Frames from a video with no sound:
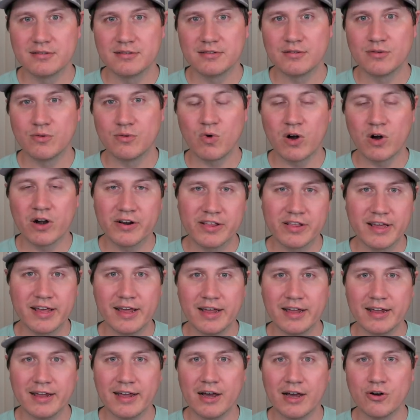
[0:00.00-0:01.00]
Where do they
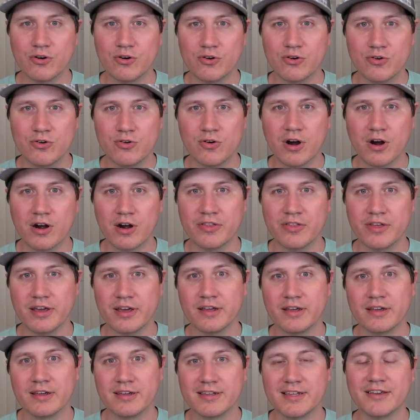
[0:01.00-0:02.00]
hang out? Who are they?
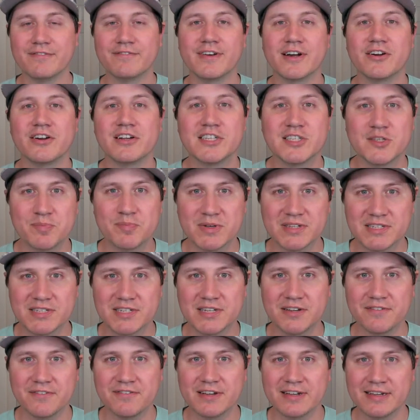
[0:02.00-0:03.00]
Get very
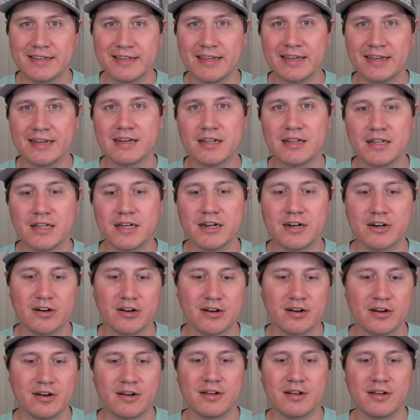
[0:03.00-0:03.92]
specific, get clear.